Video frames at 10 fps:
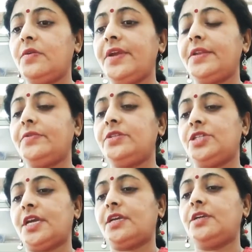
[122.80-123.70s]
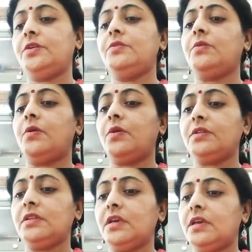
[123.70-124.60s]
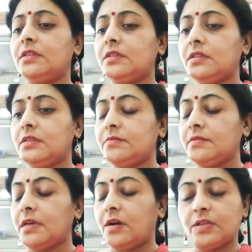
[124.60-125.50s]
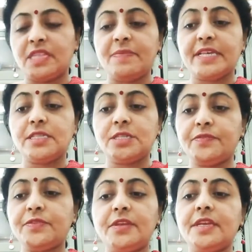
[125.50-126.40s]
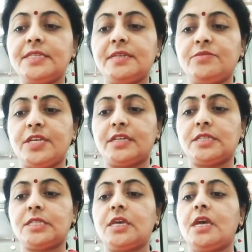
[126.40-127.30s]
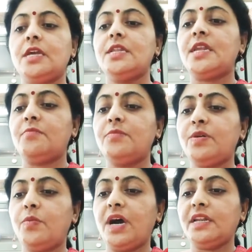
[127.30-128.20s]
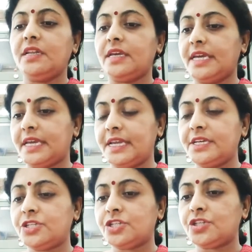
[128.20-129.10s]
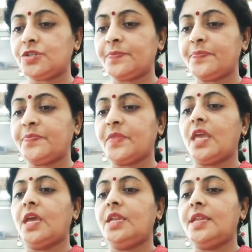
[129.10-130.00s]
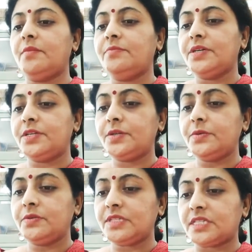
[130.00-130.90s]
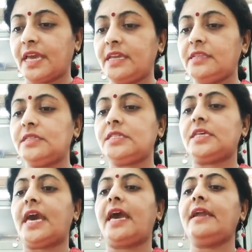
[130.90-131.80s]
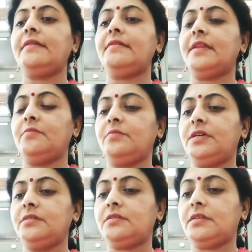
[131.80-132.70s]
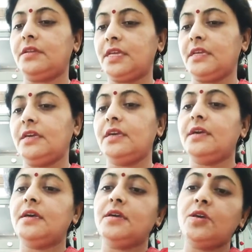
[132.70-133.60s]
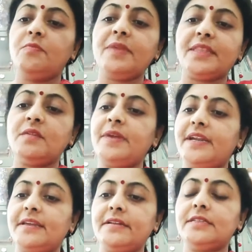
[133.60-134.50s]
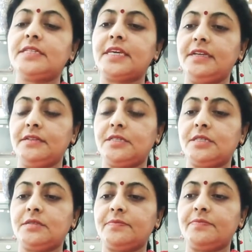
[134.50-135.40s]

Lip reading: going to check you on the basis of 3 subjects. Number 1, English. Number 2, science. And number 3, your mathematical skills.